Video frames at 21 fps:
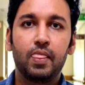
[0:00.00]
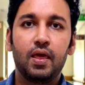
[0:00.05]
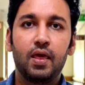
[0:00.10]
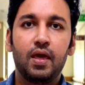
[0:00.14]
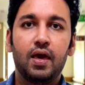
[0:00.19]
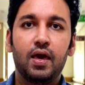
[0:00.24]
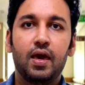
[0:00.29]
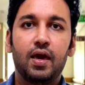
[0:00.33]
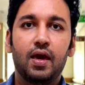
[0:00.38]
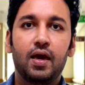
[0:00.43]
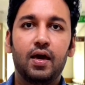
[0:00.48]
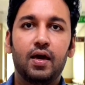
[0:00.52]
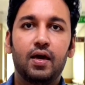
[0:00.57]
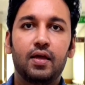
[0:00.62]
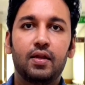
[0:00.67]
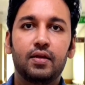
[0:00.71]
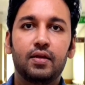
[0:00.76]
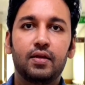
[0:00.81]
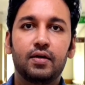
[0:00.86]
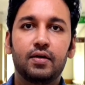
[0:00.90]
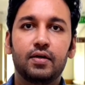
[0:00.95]

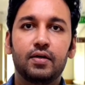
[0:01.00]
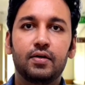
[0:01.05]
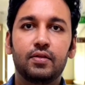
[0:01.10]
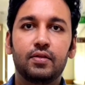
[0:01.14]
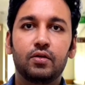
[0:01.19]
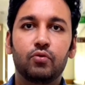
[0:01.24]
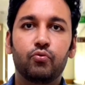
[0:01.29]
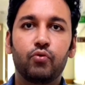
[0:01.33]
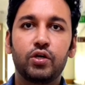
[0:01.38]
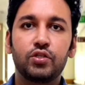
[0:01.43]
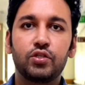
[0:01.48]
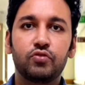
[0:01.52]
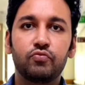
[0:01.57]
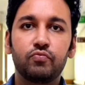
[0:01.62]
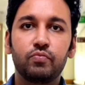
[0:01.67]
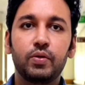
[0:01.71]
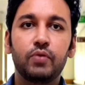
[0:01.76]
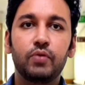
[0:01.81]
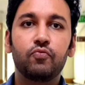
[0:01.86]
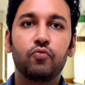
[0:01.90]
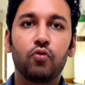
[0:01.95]
And the question will
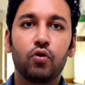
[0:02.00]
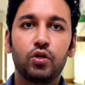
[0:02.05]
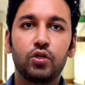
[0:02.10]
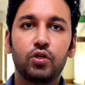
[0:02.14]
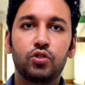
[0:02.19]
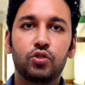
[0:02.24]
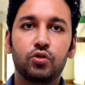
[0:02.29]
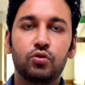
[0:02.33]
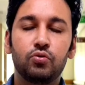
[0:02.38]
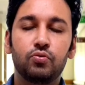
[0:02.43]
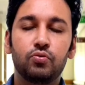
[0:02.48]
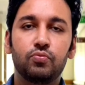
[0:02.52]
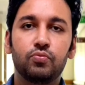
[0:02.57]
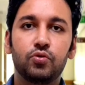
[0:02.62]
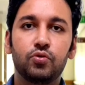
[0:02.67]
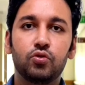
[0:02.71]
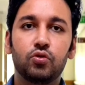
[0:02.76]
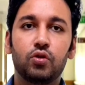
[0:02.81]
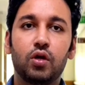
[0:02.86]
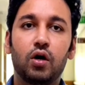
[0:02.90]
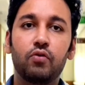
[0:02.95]
be 42.
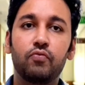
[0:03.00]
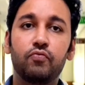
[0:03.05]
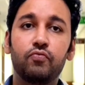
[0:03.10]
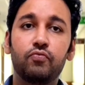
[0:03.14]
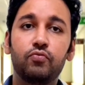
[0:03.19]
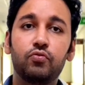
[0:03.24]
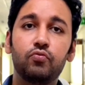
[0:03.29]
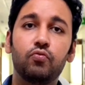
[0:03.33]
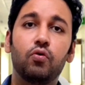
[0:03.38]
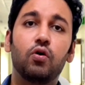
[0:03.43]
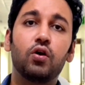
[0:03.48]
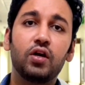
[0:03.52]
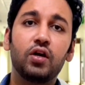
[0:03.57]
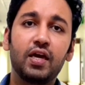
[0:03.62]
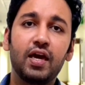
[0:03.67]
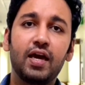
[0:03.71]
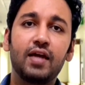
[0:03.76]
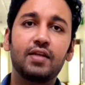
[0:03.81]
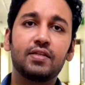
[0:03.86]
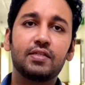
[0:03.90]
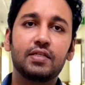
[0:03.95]
So now if you want to
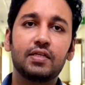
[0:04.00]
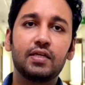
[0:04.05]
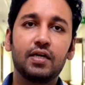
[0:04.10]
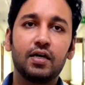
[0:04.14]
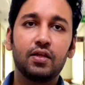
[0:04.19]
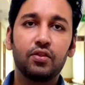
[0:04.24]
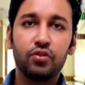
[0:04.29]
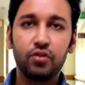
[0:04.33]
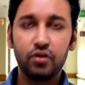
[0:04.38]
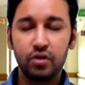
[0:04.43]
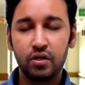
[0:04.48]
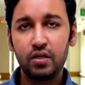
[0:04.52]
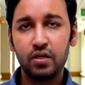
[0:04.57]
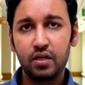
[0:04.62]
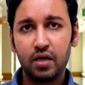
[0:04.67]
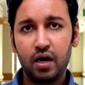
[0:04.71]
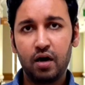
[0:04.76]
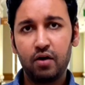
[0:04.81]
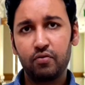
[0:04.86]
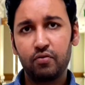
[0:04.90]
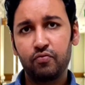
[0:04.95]
get a 30
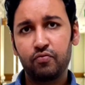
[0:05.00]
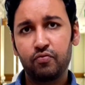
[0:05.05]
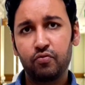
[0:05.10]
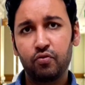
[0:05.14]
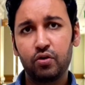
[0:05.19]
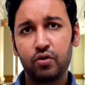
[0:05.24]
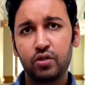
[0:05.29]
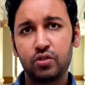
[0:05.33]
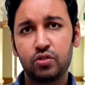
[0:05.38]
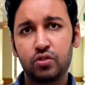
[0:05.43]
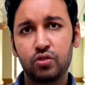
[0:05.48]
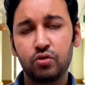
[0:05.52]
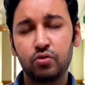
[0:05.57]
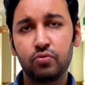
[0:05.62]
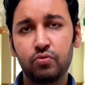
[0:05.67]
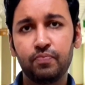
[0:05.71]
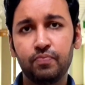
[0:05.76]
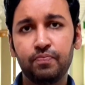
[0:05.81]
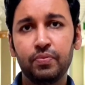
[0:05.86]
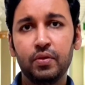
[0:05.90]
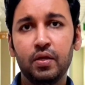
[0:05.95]
out of 42,
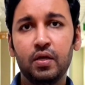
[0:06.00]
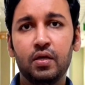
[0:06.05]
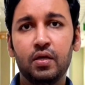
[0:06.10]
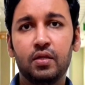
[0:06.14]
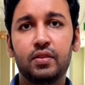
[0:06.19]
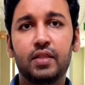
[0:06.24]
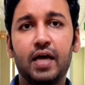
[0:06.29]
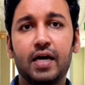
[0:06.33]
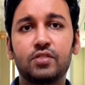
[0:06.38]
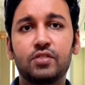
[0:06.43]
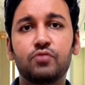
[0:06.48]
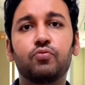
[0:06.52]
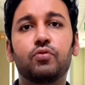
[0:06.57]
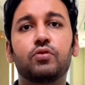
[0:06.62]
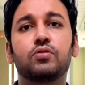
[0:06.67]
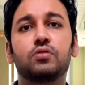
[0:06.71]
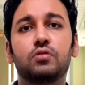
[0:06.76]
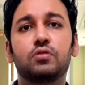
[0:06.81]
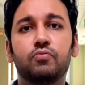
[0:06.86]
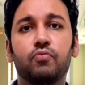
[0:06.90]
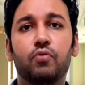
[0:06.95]
that's
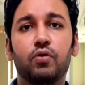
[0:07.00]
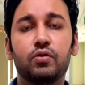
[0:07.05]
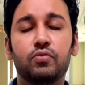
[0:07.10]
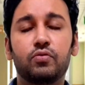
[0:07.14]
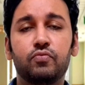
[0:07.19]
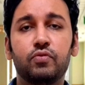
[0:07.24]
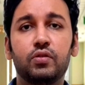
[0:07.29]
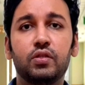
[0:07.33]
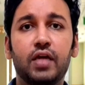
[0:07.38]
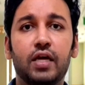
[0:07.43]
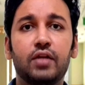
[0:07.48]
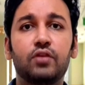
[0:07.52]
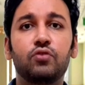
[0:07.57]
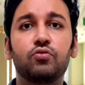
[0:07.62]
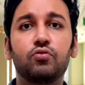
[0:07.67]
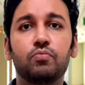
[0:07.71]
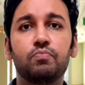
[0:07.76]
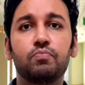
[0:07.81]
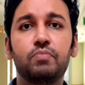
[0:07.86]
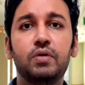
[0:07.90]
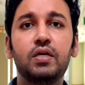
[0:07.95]
what will get you a
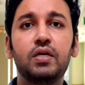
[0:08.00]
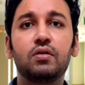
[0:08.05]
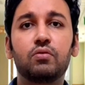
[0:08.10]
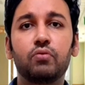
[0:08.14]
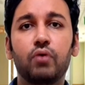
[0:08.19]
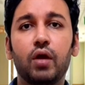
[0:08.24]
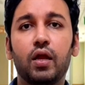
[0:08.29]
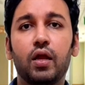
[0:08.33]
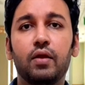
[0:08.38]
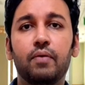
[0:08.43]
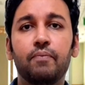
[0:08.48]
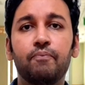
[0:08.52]
B grade.